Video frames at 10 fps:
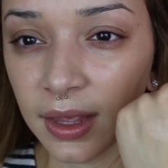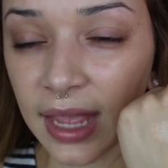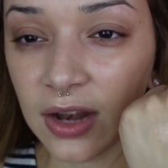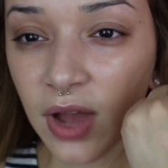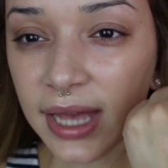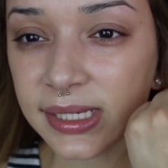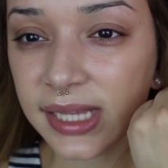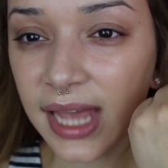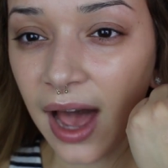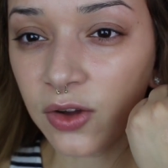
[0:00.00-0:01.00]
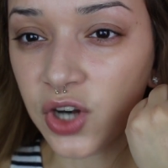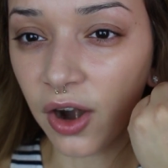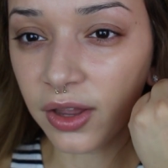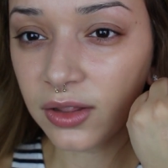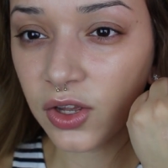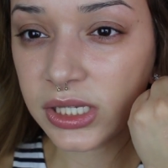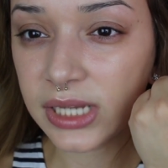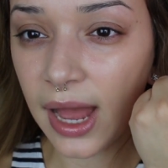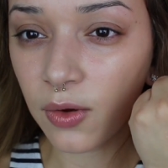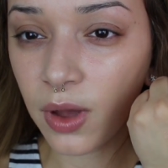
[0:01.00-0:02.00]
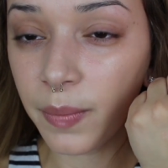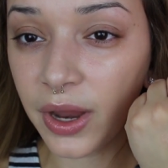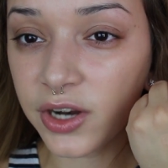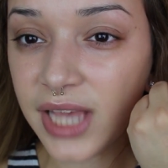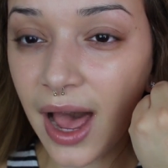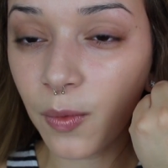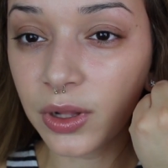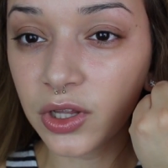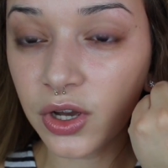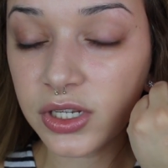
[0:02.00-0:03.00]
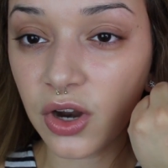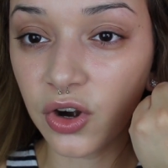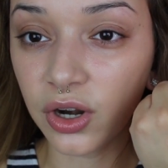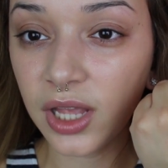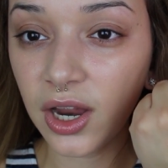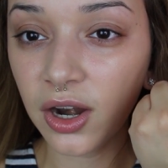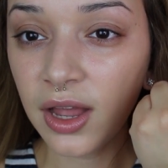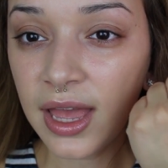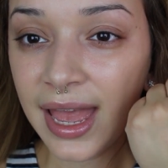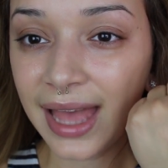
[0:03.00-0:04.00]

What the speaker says: Can you guys see how dark it looks now compared to how it looked earlier?